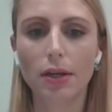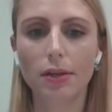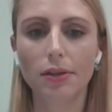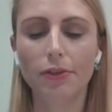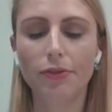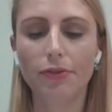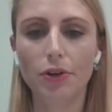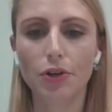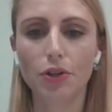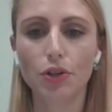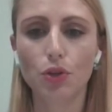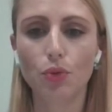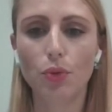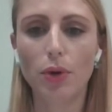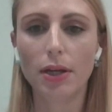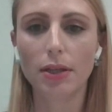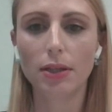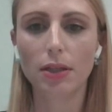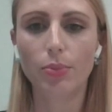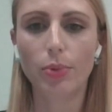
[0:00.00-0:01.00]
The first
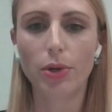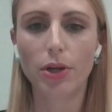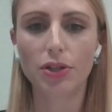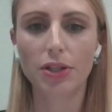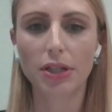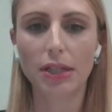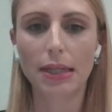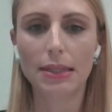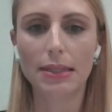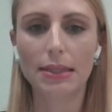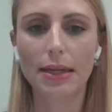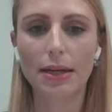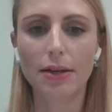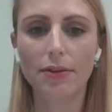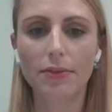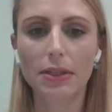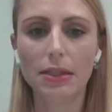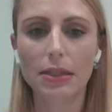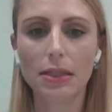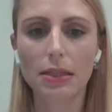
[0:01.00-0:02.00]
one, the project and
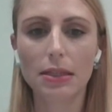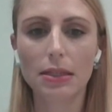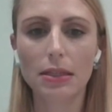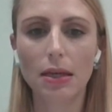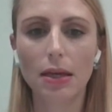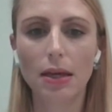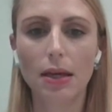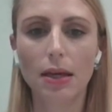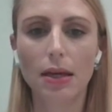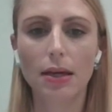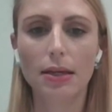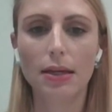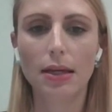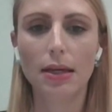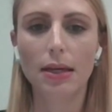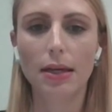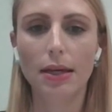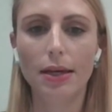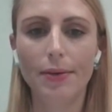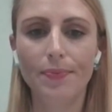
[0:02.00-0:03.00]
services,
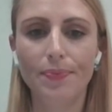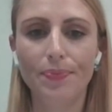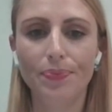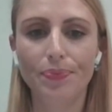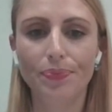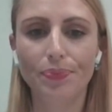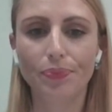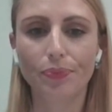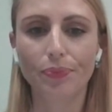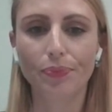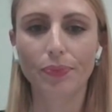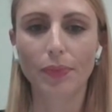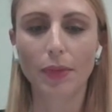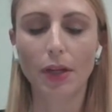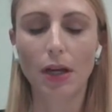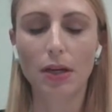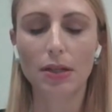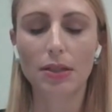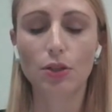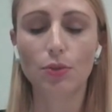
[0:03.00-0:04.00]

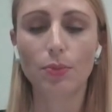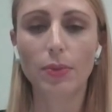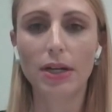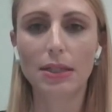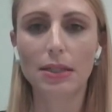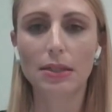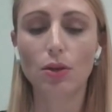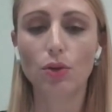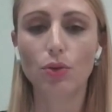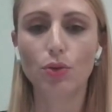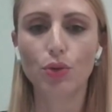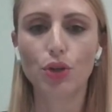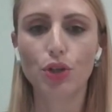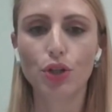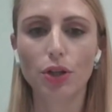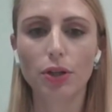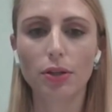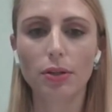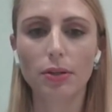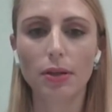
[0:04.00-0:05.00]
customized
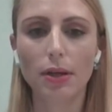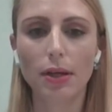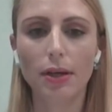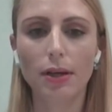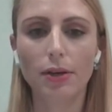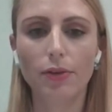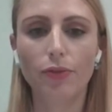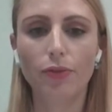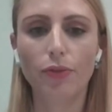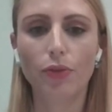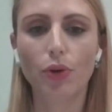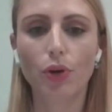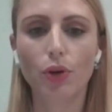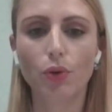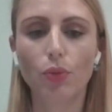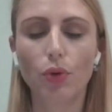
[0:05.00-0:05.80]
solution for